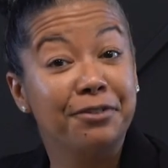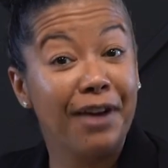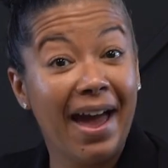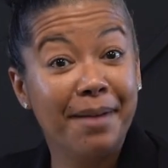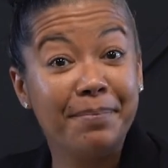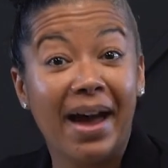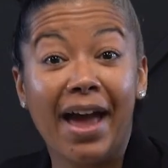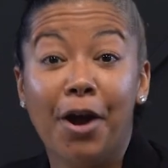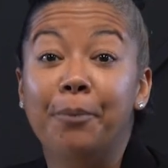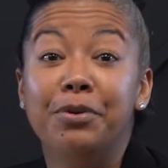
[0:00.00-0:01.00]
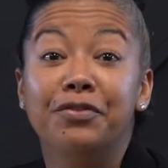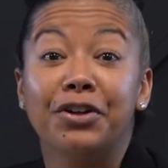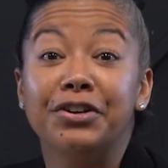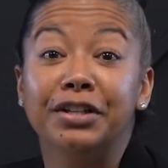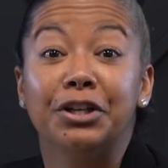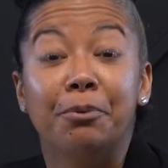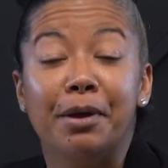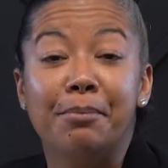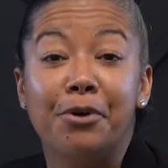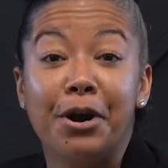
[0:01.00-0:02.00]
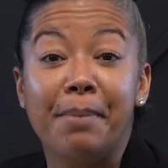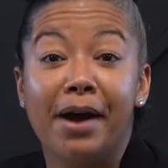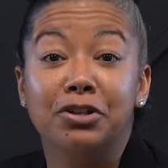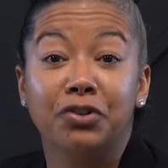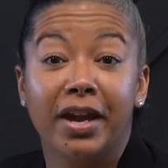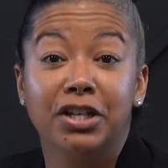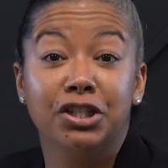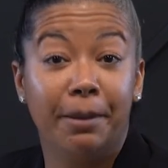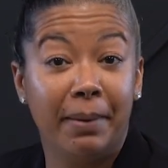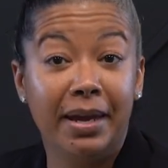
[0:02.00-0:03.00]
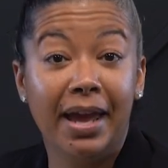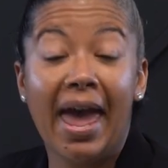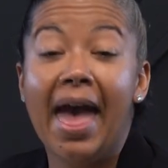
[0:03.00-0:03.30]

a wrap. I hope you've learned a little bit more about drayage shipping.